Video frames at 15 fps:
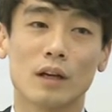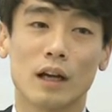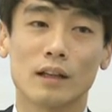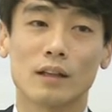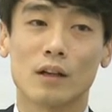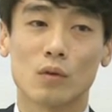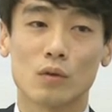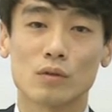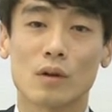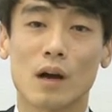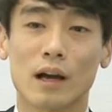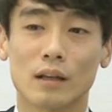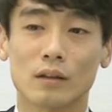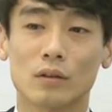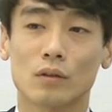and also
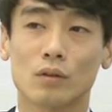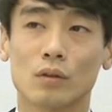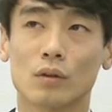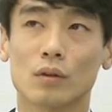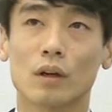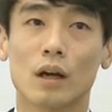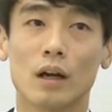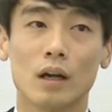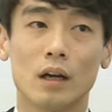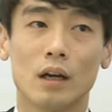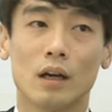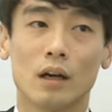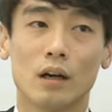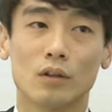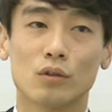I took
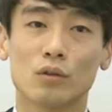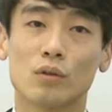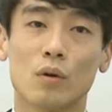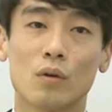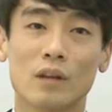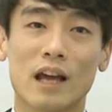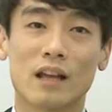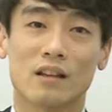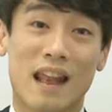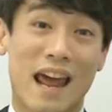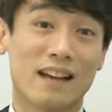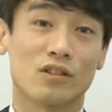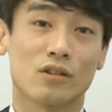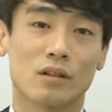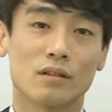uh, two online
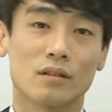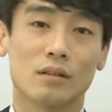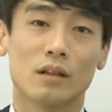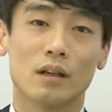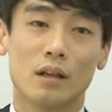lectures.